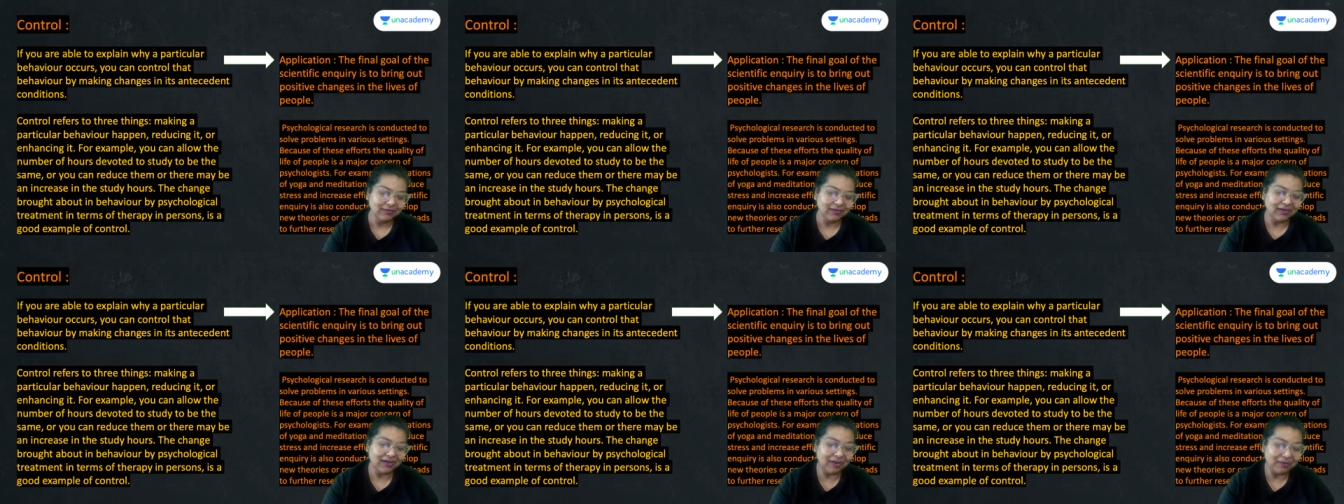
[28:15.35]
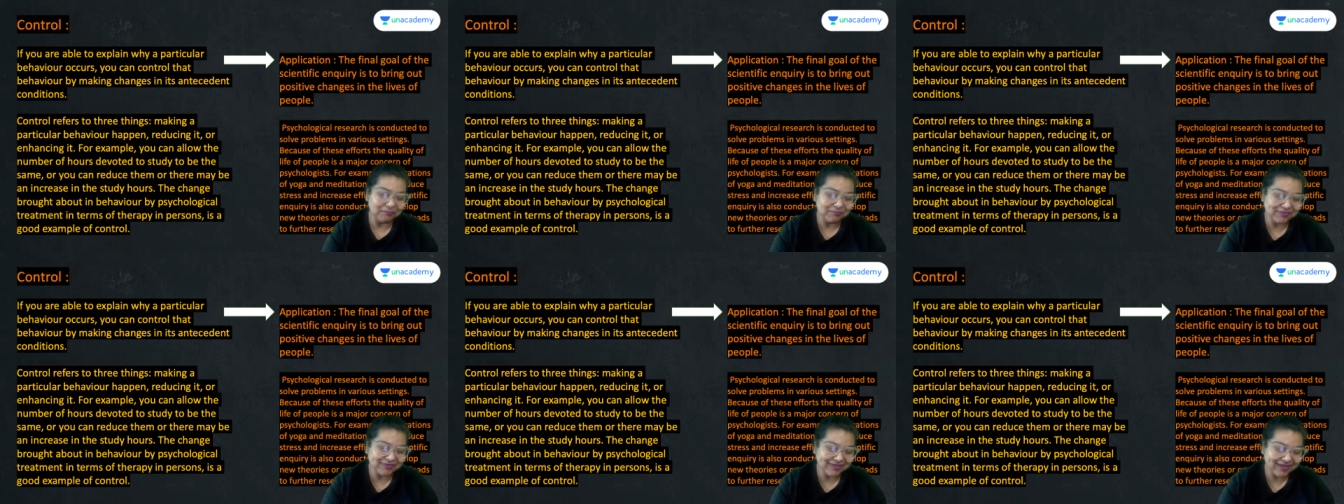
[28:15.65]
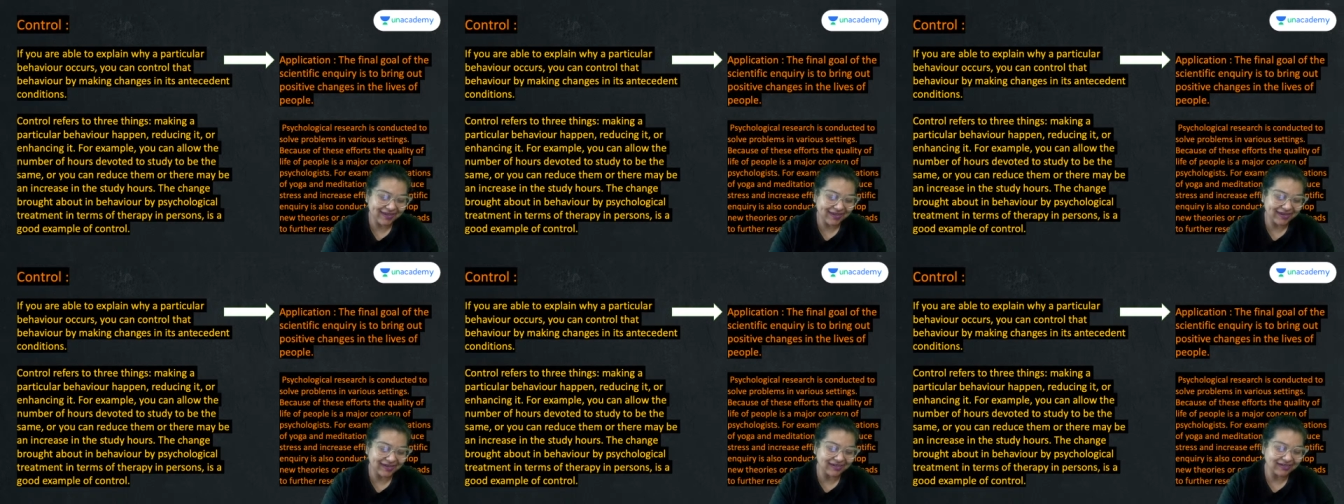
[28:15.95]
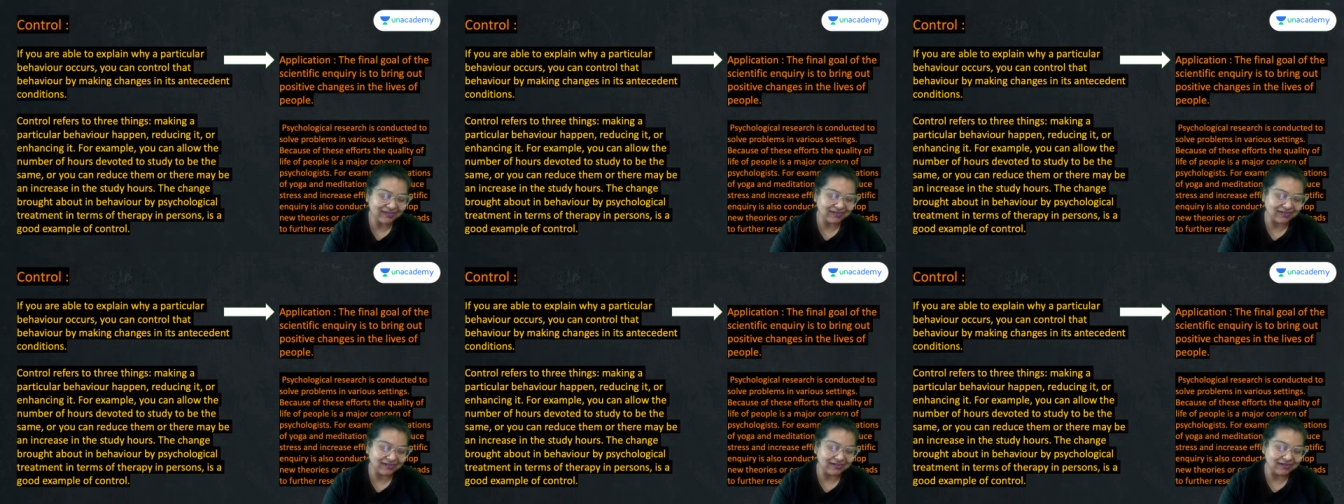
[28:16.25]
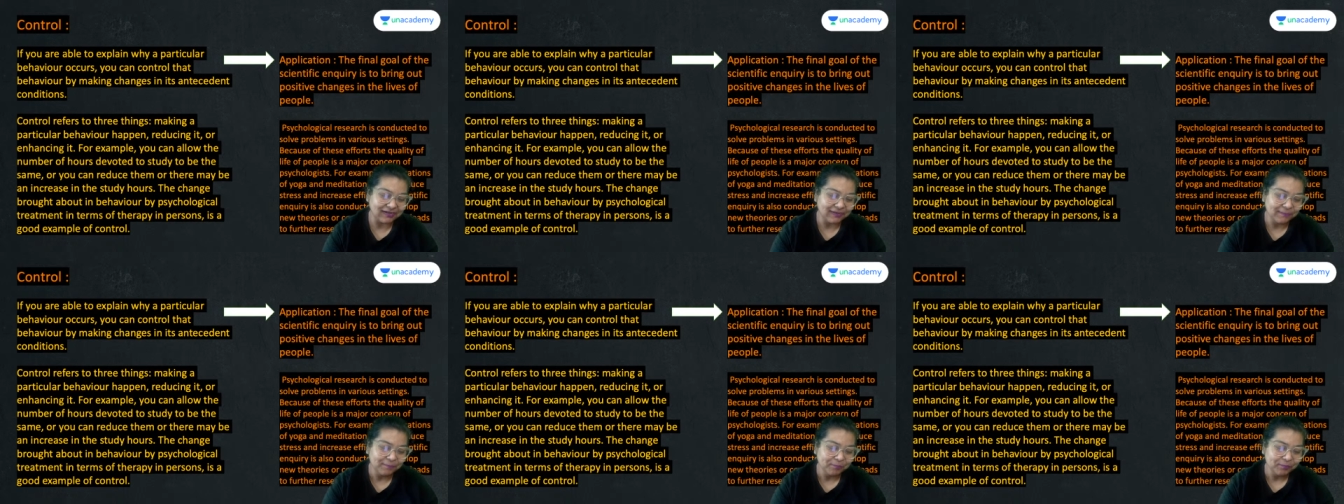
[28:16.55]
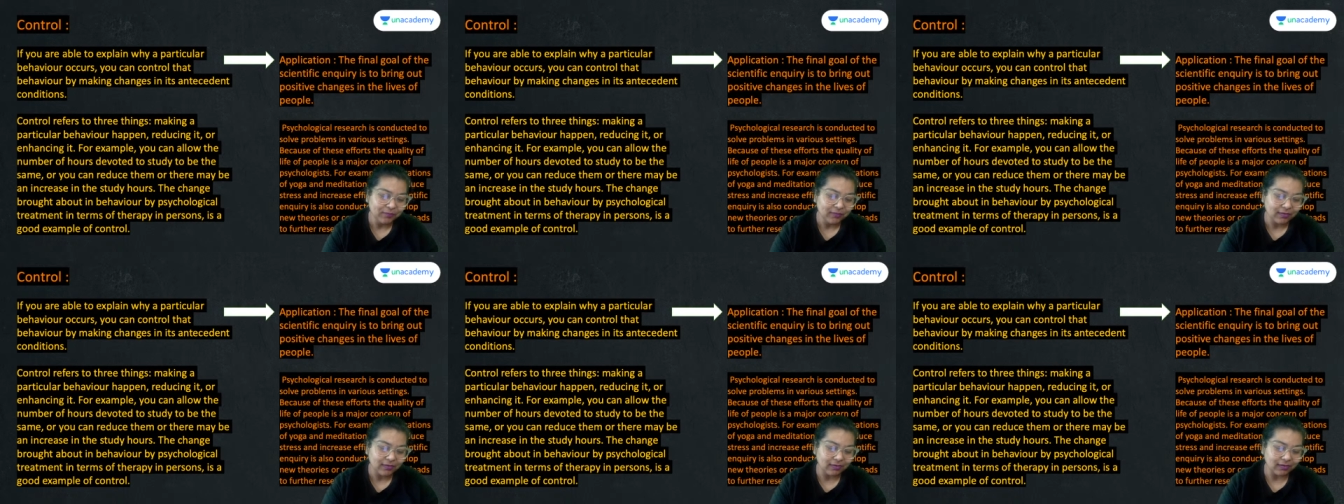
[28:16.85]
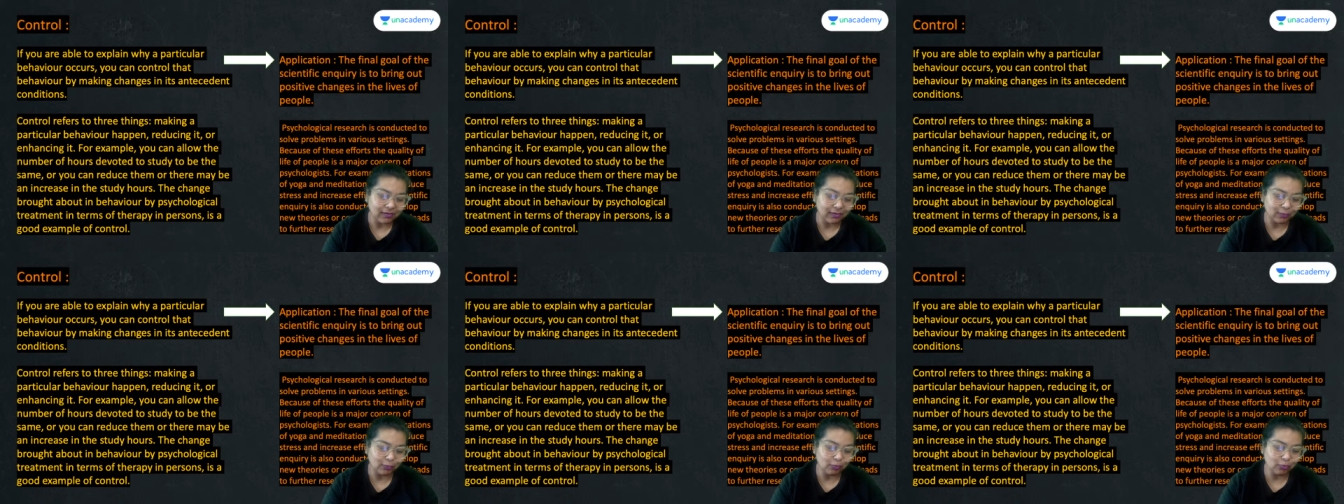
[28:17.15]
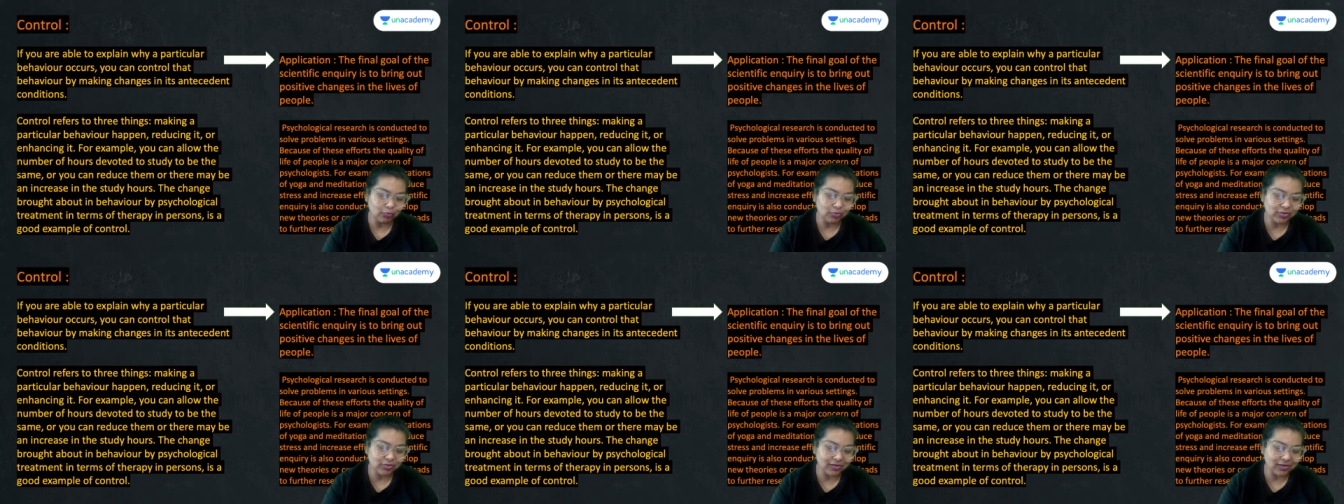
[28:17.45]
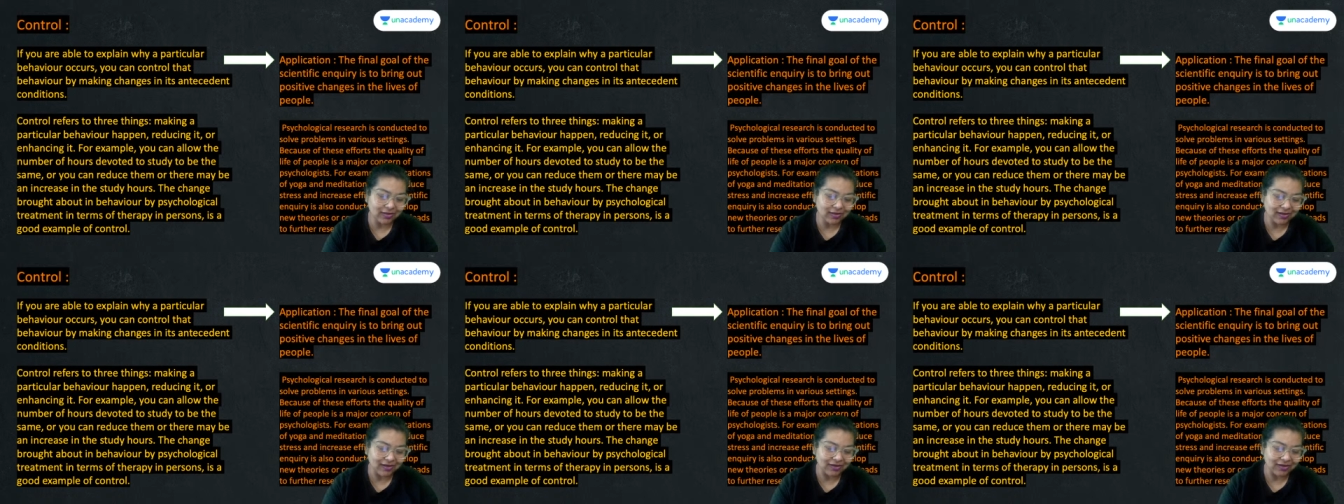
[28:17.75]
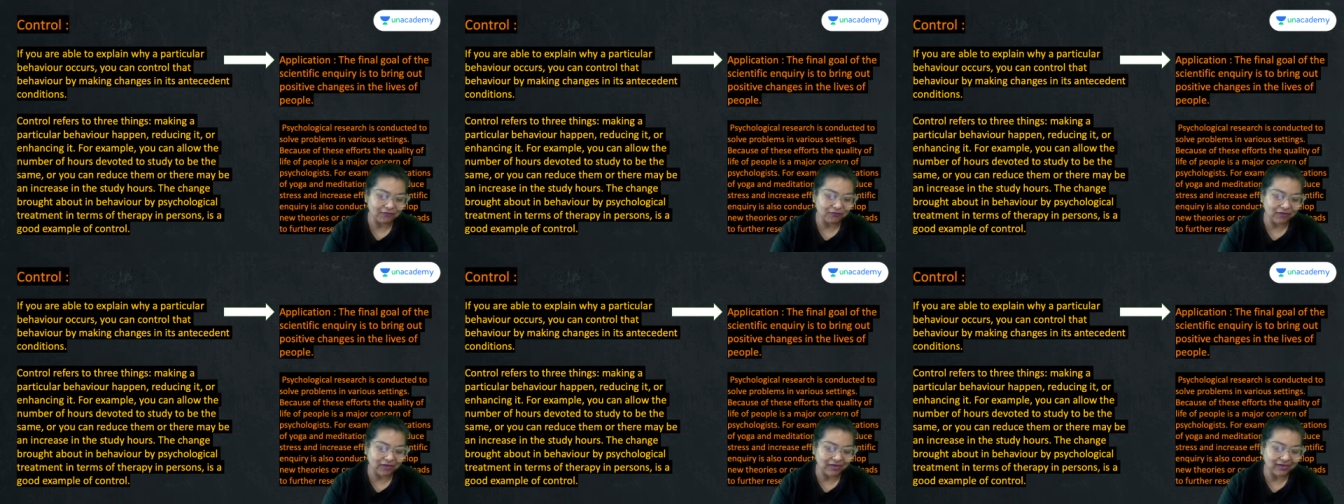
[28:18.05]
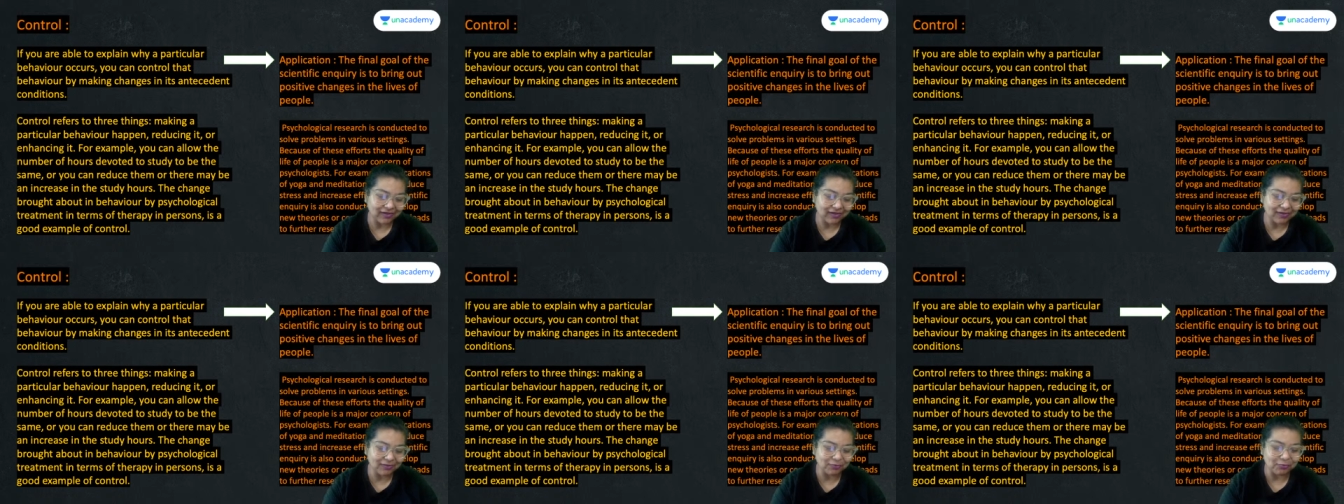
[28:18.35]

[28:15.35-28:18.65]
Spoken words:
Hamza and Urja, FIR.